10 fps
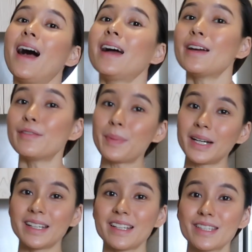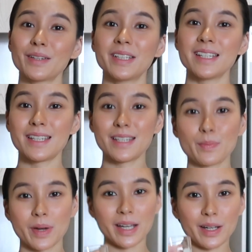Hi everybody, so this is
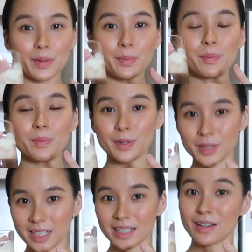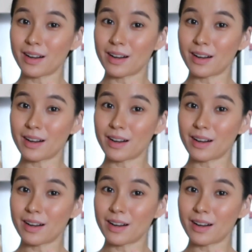my mocha